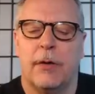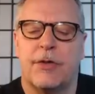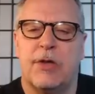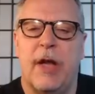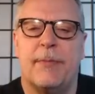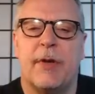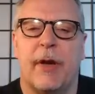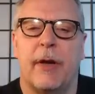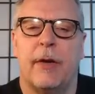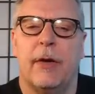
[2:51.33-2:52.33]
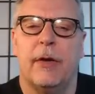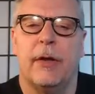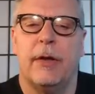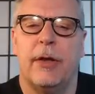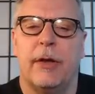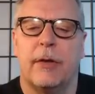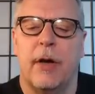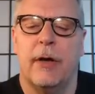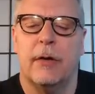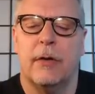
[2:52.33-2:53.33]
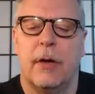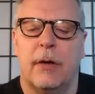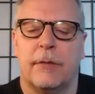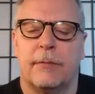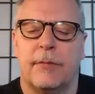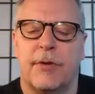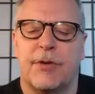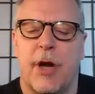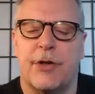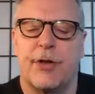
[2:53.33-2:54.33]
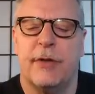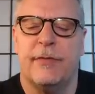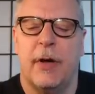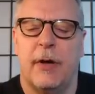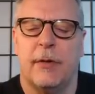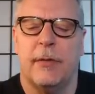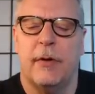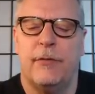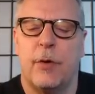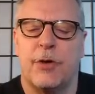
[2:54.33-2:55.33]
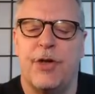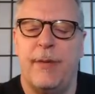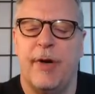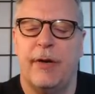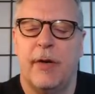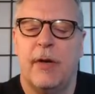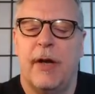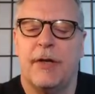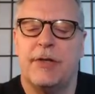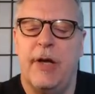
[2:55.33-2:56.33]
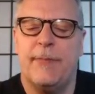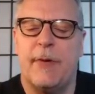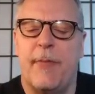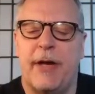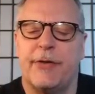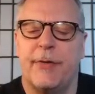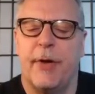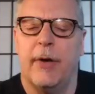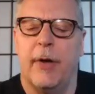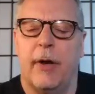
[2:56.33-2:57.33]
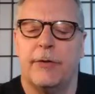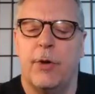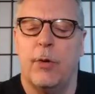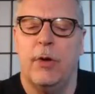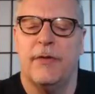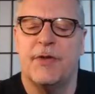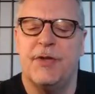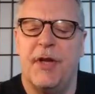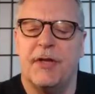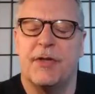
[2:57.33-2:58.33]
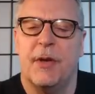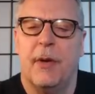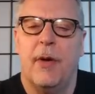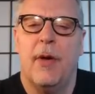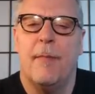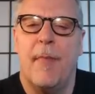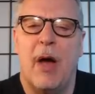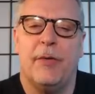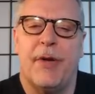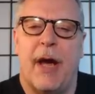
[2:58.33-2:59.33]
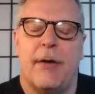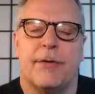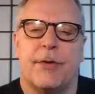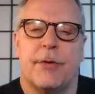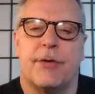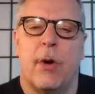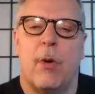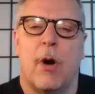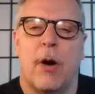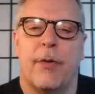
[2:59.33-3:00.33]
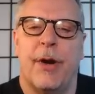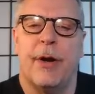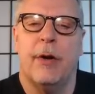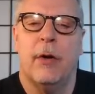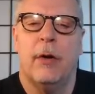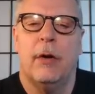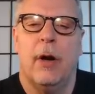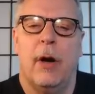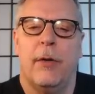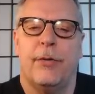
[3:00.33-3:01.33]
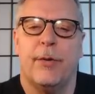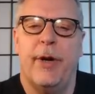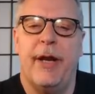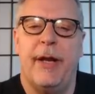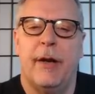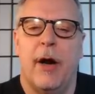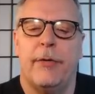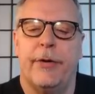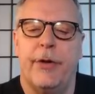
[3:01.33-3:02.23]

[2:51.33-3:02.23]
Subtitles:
slipped in a discussion of Fukushima and slipped and mentioned a total of six meltdowns. So are there three other